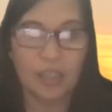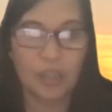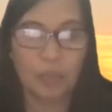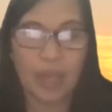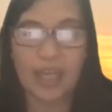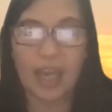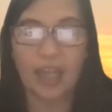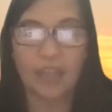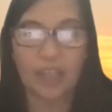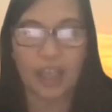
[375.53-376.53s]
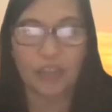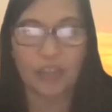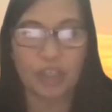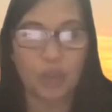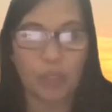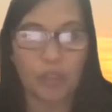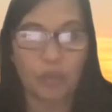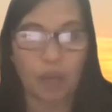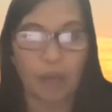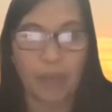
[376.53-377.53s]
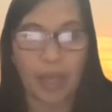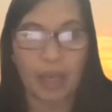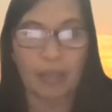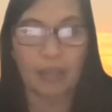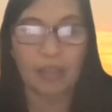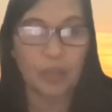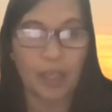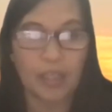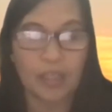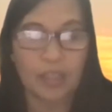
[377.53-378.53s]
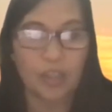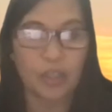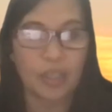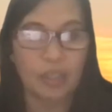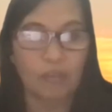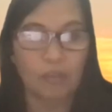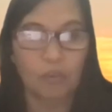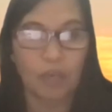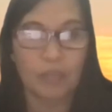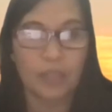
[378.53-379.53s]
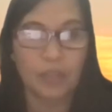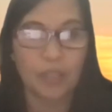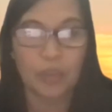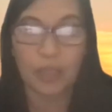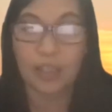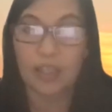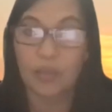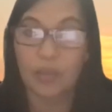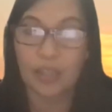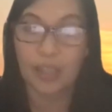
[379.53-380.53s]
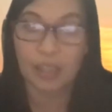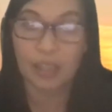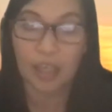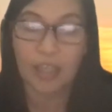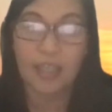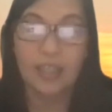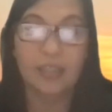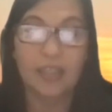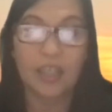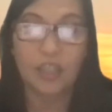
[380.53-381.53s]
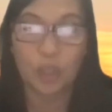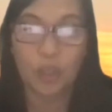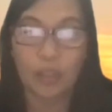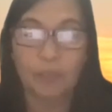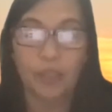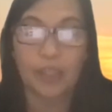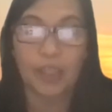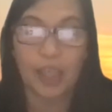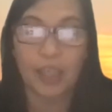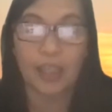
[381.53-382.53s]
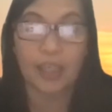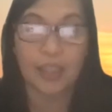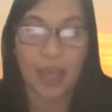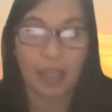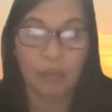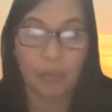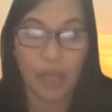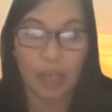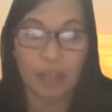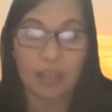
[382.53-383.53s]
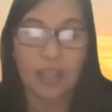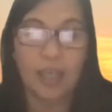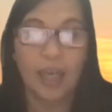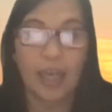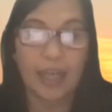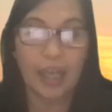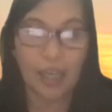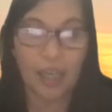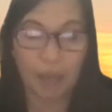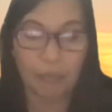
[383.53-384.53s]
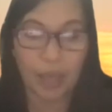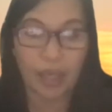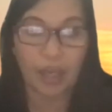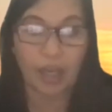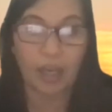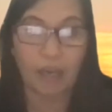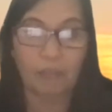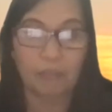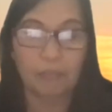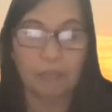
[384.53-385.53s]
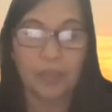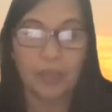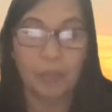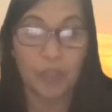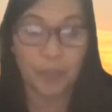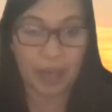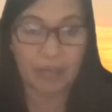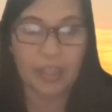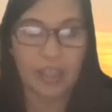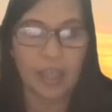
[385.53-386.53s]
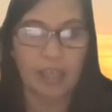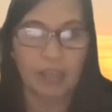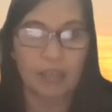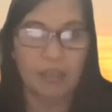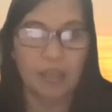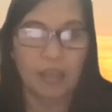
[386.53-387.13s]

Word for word: So many other countries want to come here as during the Cold War between US and USSR. They sought political asylum here and economic um, prosperity here.